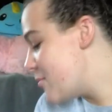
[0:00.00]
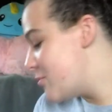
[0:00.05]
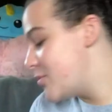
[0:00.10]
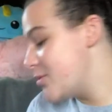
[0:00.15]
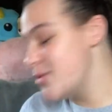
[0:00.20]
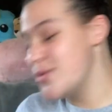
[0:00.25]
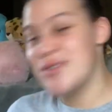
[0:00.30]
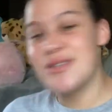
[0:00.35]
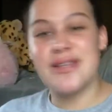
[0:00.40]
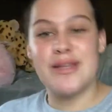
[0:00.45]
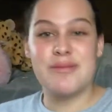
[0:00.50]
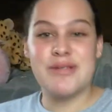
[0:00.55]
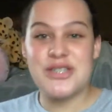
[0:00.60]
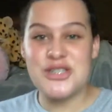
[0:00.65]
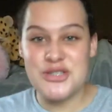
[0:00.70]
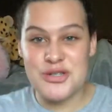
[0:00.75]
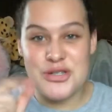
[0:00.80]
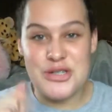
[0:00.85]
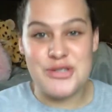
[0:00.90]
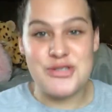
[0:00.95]
Boo, let me
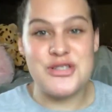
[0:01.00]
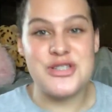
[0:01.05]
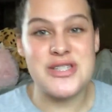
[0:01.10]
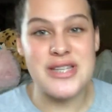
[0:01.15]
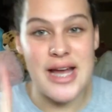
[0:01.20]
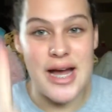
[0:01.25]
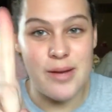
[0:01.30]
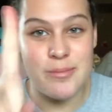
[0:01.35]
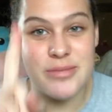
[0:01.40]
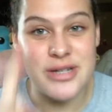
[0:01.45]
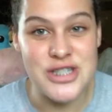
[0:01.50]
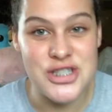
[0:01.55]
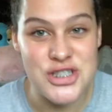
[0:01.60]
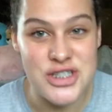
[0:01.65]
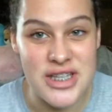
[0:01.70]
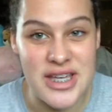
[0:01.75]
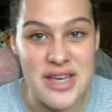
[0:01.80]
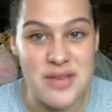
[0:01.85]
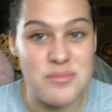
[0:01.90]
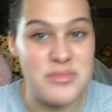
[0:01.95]
show you just how much
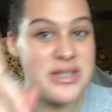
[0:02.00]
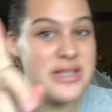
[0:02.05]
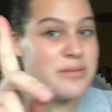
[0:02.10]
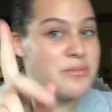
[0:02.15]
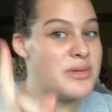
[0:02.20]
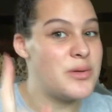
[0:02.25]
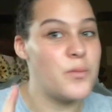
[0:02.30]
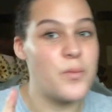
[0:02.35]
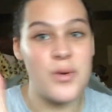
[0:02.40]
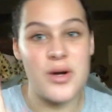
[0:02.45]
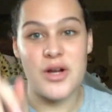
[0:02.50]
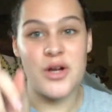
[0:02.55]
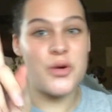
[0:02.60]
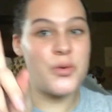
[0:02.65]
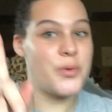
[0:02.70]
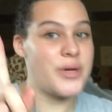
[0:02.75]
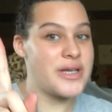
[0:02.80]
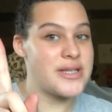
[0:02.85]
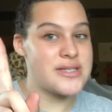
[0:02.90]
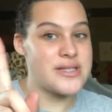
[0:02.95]
she gave me. Give me one
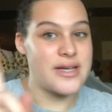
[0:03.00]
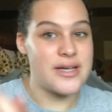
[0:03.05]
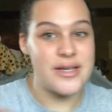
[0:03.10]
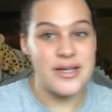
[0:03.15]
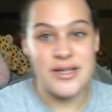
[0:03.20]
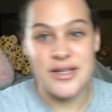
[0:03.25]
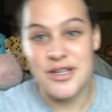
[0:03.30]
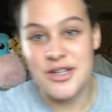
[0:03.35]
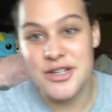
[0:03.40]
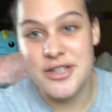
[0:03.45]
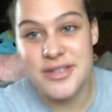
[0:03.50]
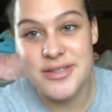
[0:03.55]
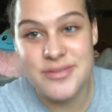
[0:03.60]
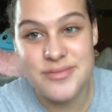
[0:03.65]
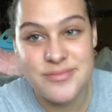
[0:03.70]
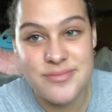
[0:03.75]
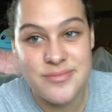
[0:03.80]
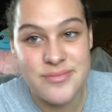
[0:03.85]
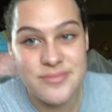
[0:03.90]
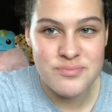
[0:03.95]
quick second here.
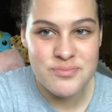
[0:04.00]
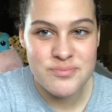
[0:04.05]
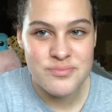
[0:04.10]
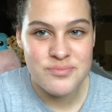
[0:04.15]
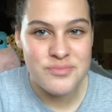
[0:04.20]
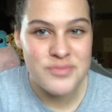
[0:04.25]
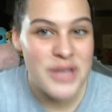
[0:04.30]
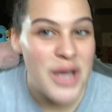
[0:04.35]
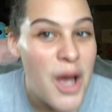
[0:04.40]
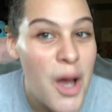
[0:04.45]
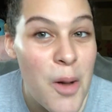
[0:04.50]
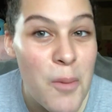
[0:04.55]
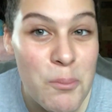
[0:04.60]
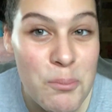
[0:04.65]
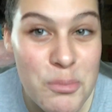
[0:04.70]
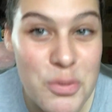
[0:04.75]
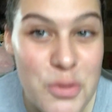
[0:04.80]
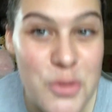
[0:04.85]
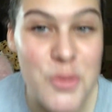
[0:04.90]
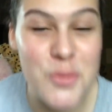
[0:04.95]

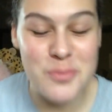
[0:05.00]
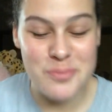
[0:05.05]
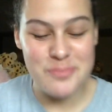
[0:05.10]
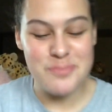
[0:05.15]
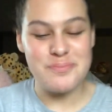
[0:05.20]
Boo.